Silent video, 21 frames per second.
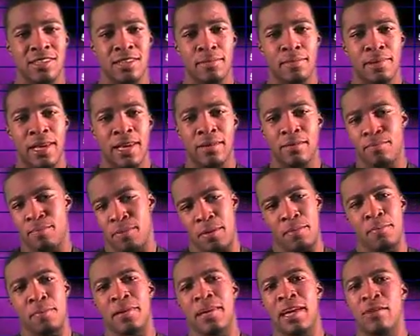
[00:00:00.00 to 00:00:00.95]
They be like,
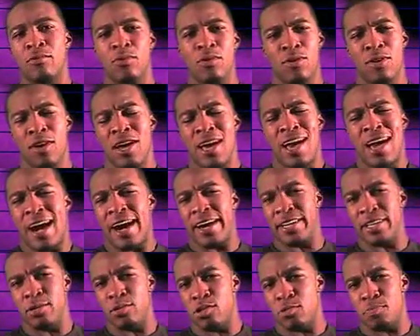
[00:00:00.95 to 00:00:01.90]
people be like, well, how
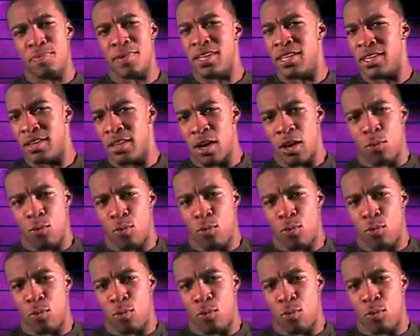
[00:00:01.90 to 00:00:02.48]
do you spend